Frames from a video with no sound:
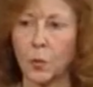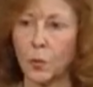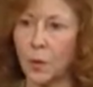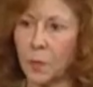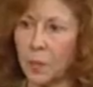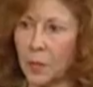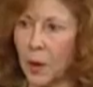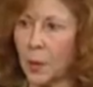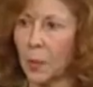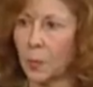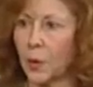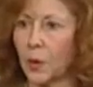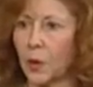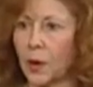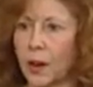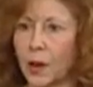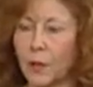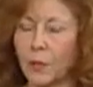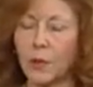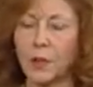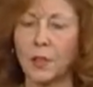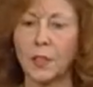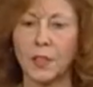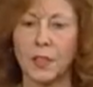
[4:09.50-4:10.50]
remember,
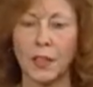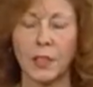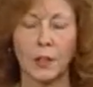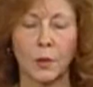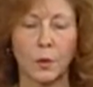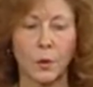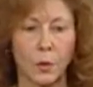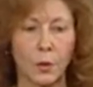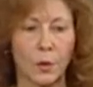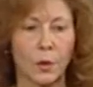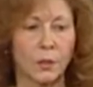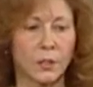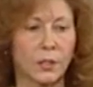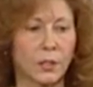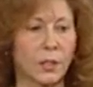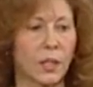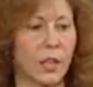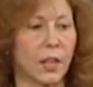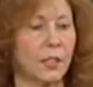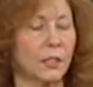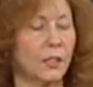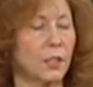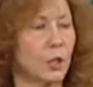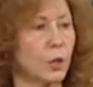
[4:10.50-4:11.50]
everything in
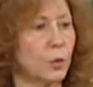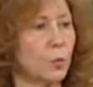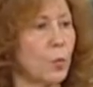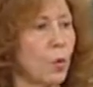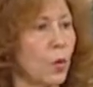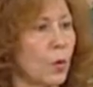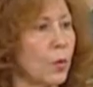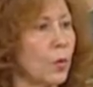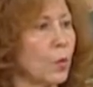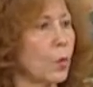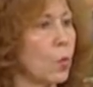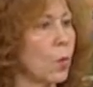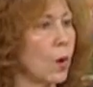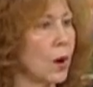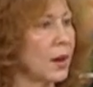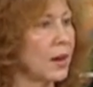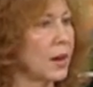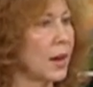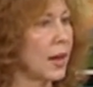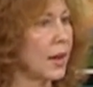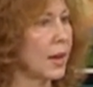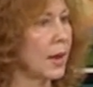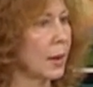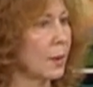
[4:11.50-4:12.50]
neuroscience has more than one
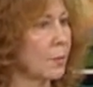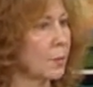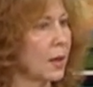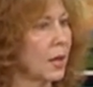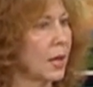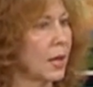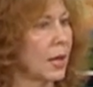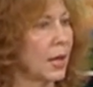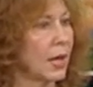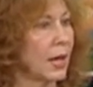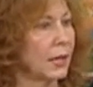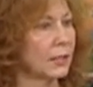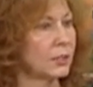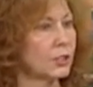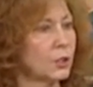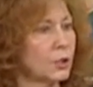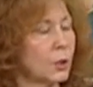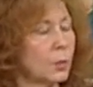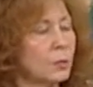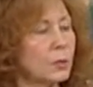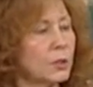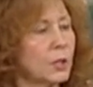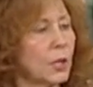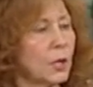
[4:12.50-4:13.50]
name, and
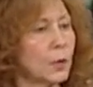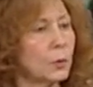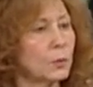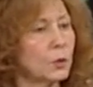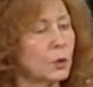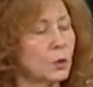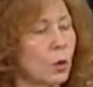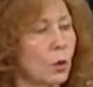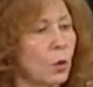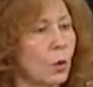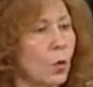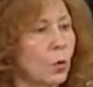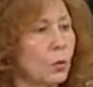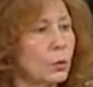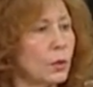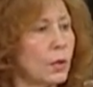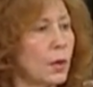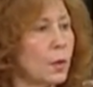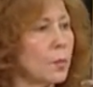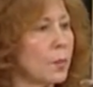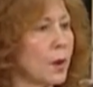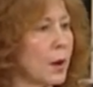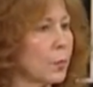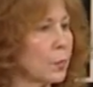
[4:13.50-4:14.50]
sometimes only
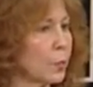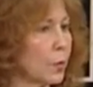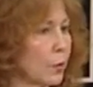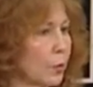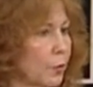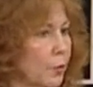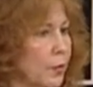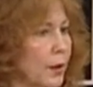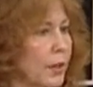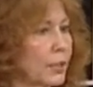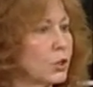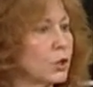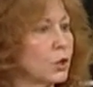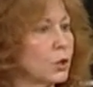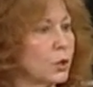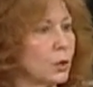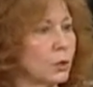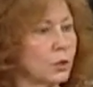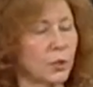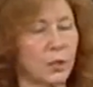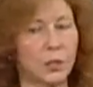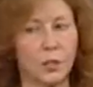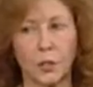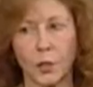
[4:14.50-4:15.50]
among
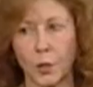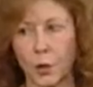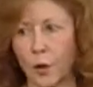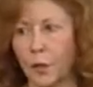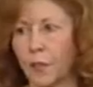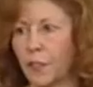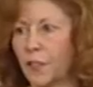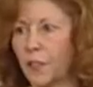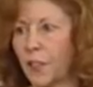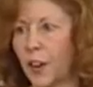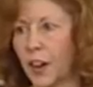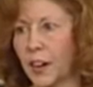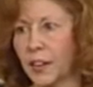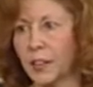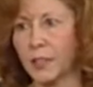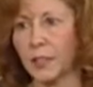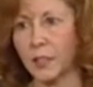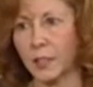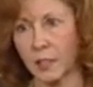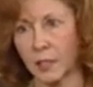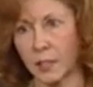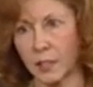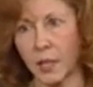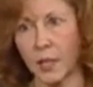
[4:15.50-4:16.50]
professionals is there a fine
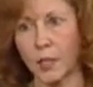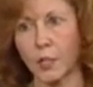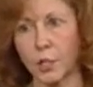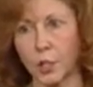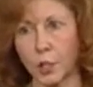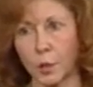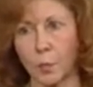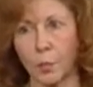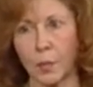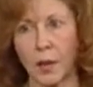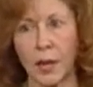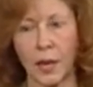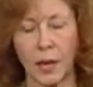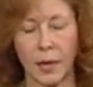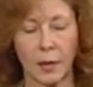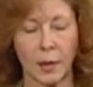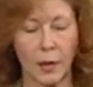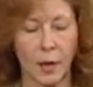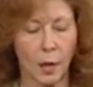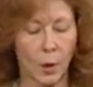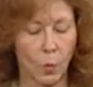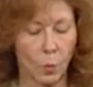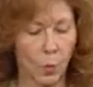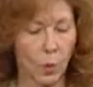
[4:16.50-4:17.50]
distinction made.
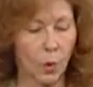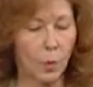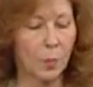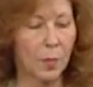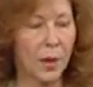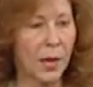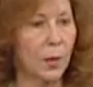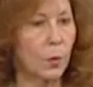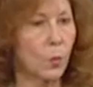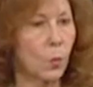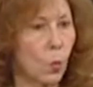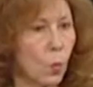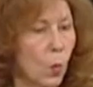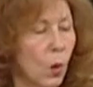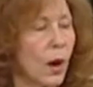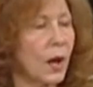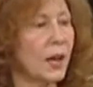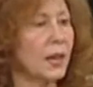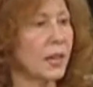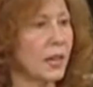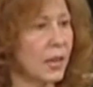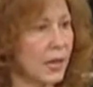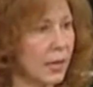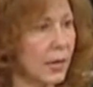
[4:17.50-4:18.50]
We'll make
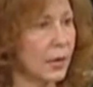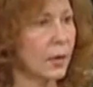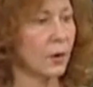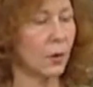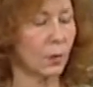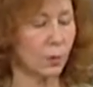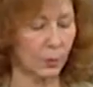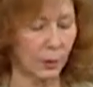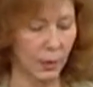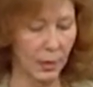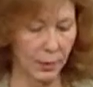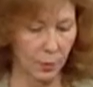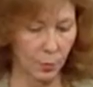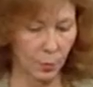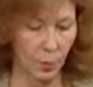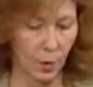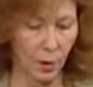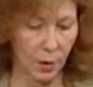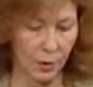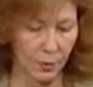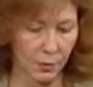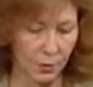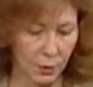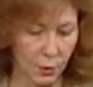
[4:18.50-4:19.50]
one here later
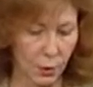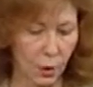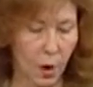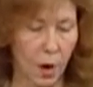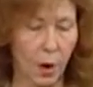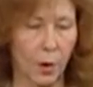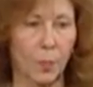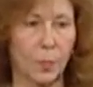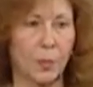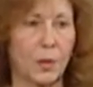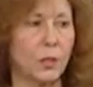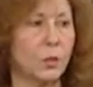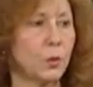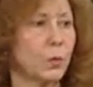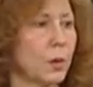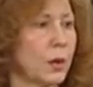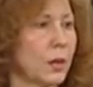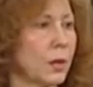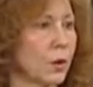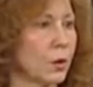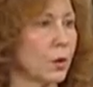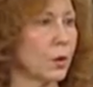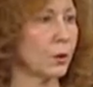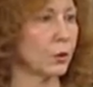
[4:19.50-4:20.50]
on in the talk
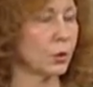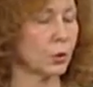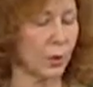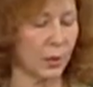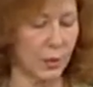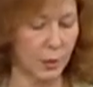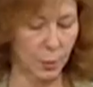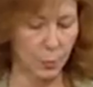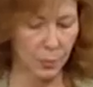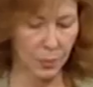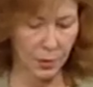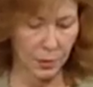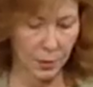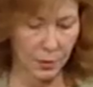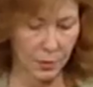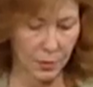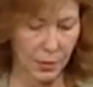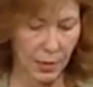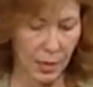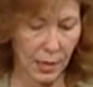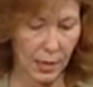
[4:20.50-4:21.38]
between neurotransmitters